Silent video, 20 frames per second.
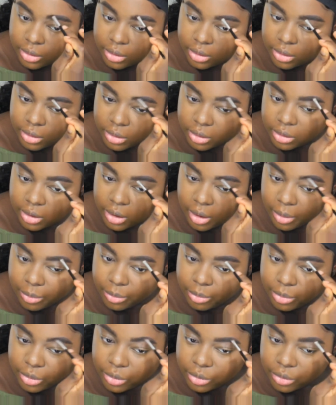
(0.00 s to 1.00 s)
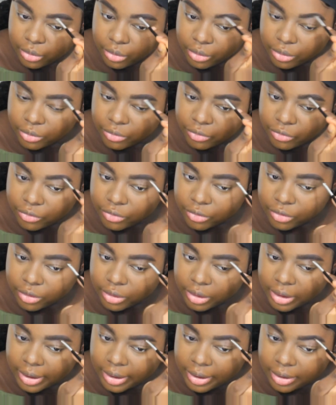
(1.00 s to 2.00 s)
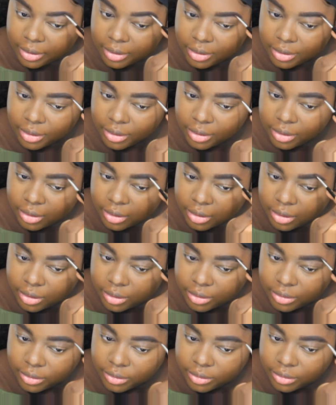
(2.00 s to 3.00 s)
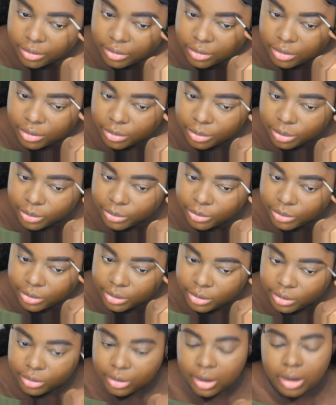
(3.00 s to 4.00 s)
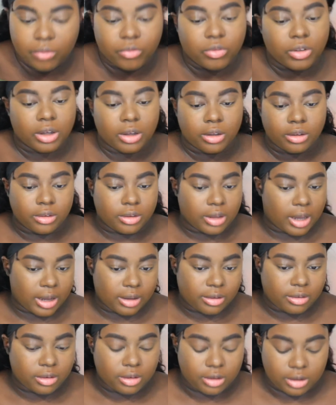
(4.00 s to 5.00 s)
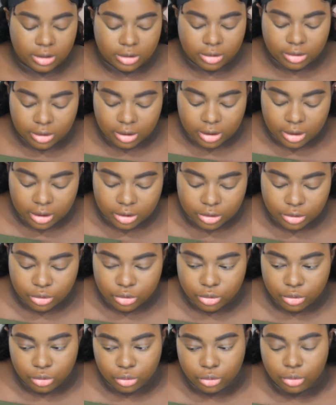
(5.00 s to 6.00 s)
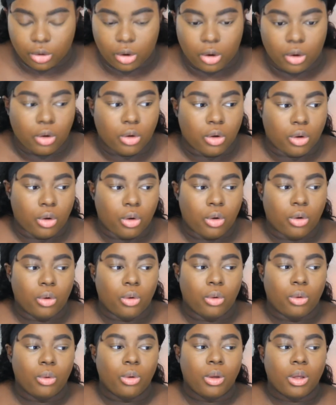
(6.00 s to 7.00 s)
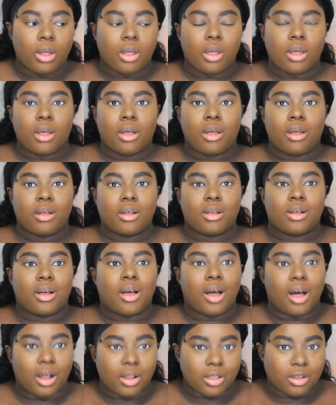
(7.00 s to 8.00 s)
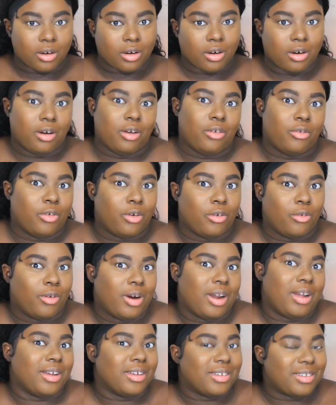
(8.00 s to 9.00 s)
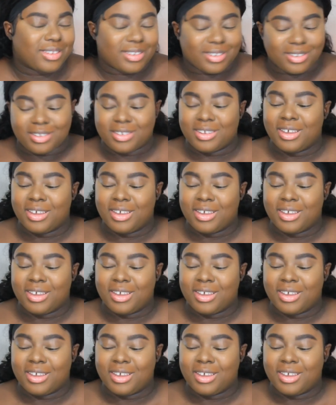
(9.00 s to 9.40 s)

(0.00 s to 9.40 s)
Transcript: are not beautiful? Like, to the point you have the audacity to exclude a whole color of a race.